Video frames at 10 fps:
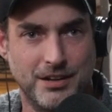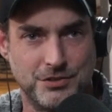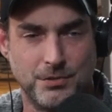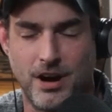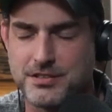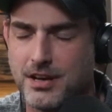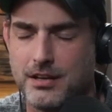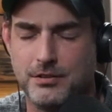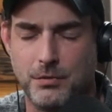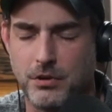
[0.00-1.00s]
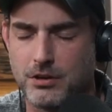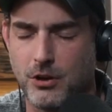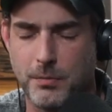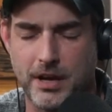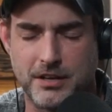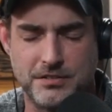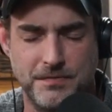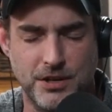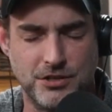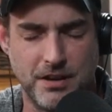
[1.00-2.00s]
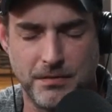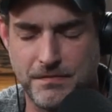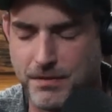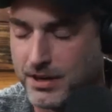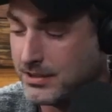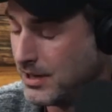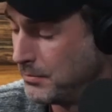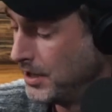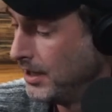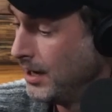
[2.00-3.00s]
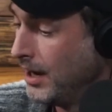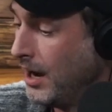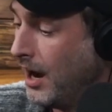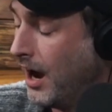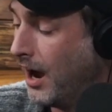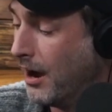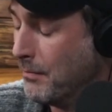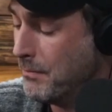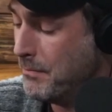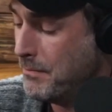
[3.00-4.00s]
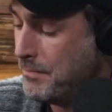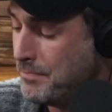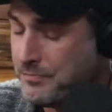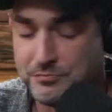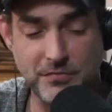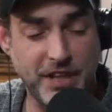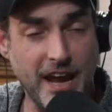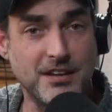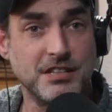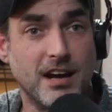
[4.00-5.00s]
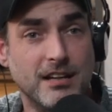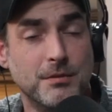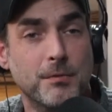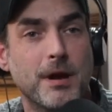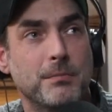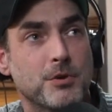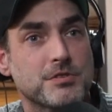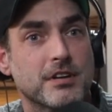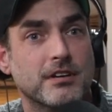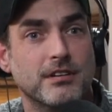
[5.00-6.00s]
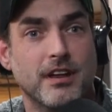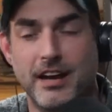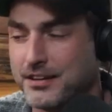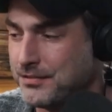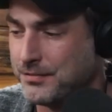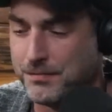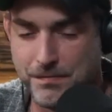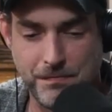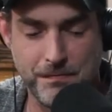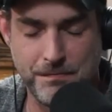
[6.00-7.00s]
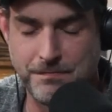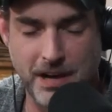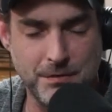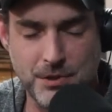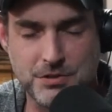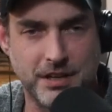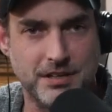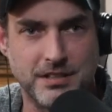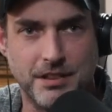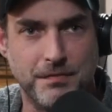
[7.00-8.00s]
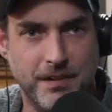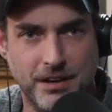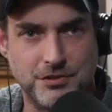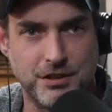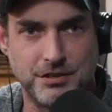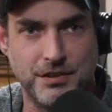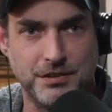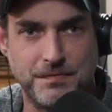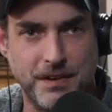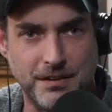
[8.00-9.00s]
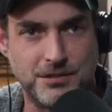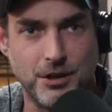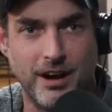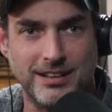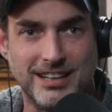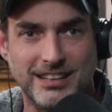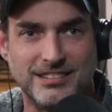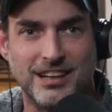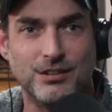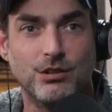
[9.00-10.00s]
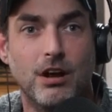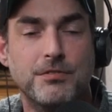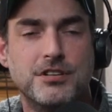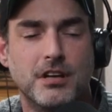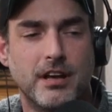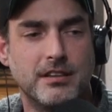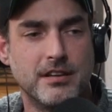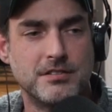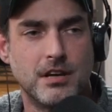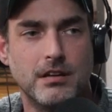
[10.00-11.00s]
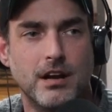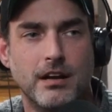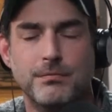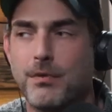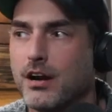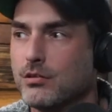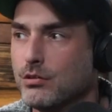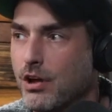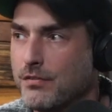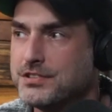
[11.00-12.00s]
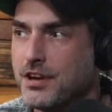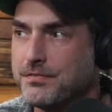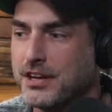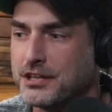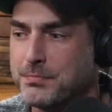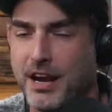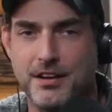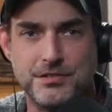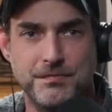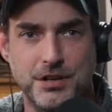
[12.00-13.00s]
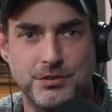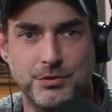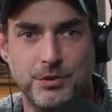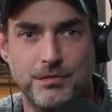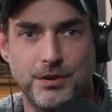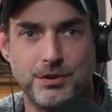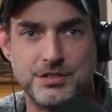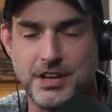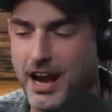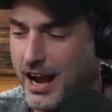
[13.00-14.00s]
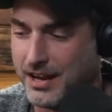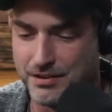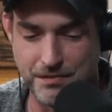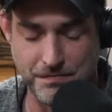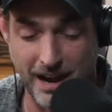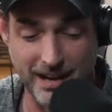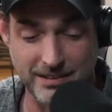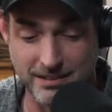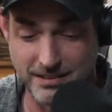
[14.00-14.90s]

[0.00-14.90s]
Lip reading: Atticus Ross. I don't want to call him Atticus Finch every fucking time. They actually got them to make music, like fake music inside the fake construction of this fake show. I love shit like this. I love stuff that expands a fictional universe, and the fact that